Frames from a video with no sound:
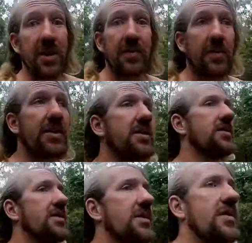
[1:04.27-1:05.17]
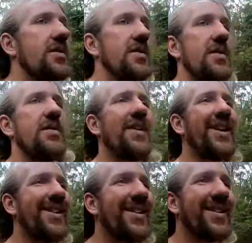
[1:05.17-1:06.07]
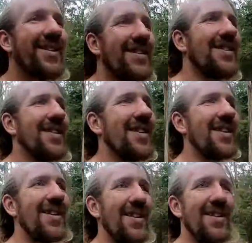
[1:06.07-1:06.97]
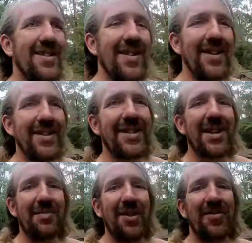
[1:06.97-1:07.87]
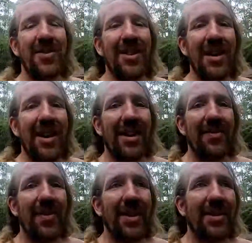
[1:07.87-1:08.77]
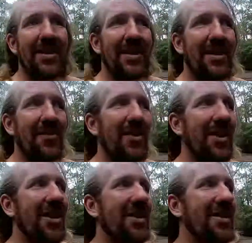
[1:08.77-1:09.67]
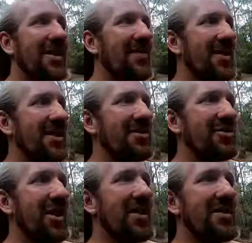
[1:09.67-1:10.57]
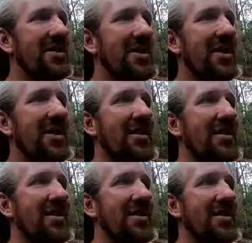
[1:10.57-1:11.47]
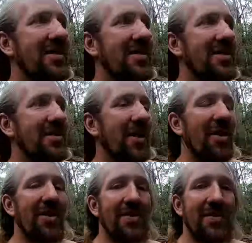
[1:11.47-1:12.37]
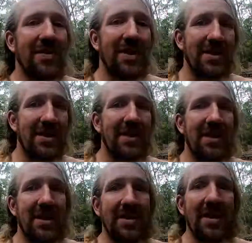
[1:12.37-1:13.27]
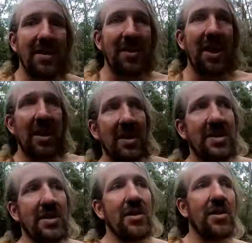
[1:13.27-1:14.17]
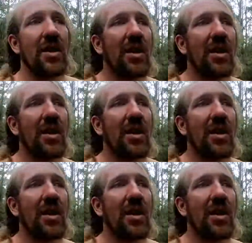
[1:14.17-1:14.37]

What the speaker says: effort. it's going to be a really hard event, and I feel like even this training tonight, tomorrow and Sunday is going to be hard, so